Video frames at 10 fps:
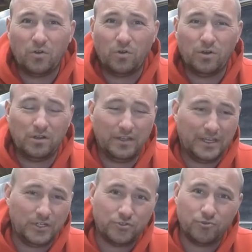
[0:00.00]
or like
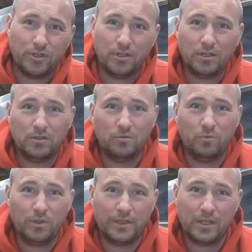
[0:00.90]
a drill
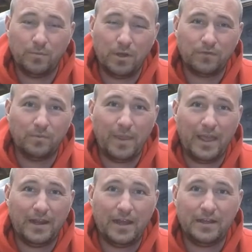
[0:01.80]
with like a buffer
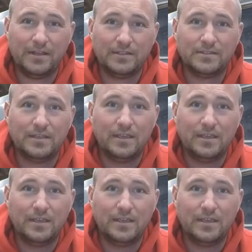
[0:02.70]
pad on it.